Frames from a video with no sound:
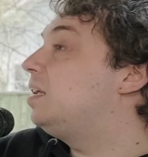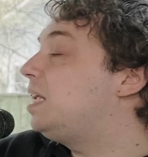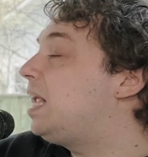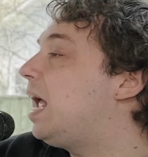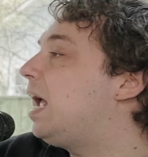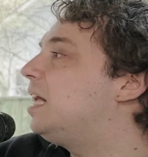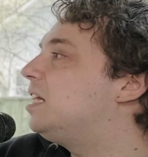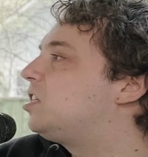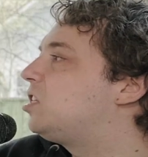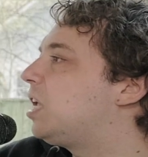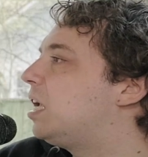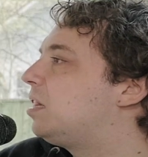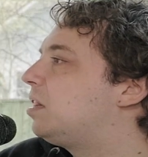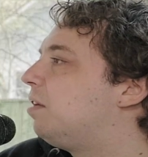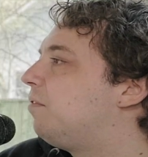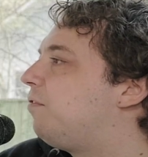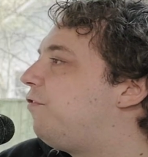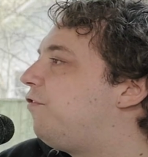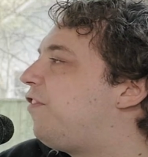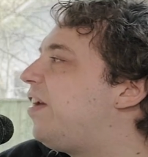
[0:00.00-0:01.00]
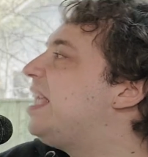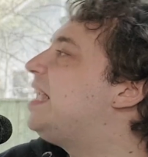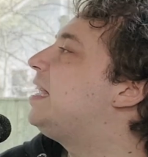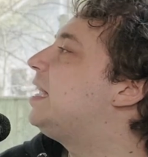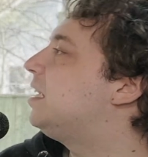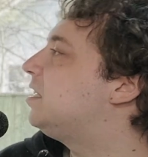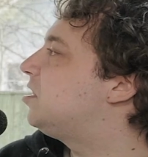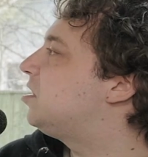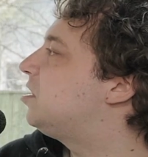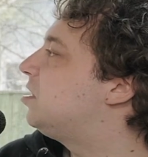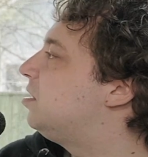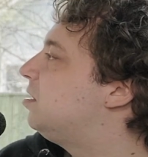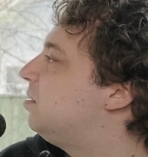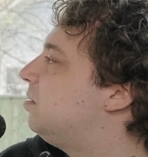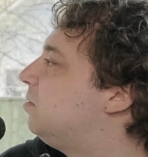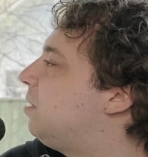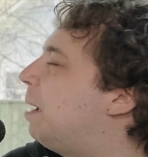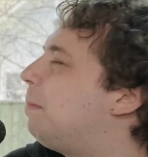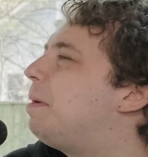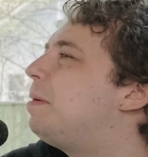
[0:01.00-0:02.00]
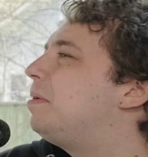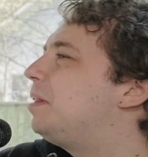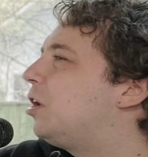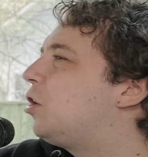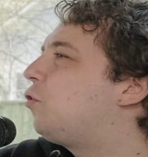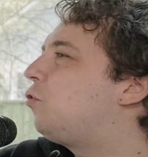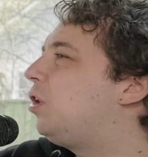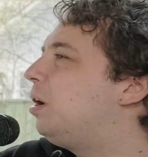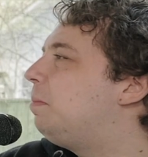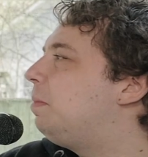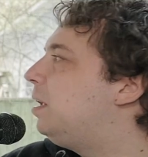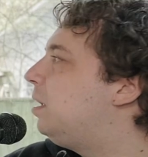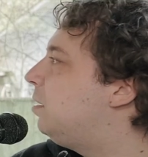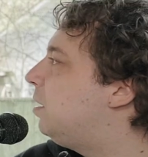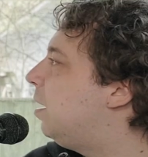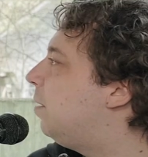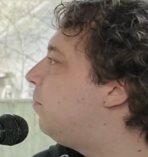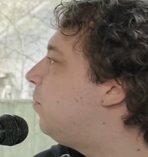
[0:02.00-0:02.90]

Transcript: Yeah, it's like the fakest. Uh, maybe the creamy. Yeah,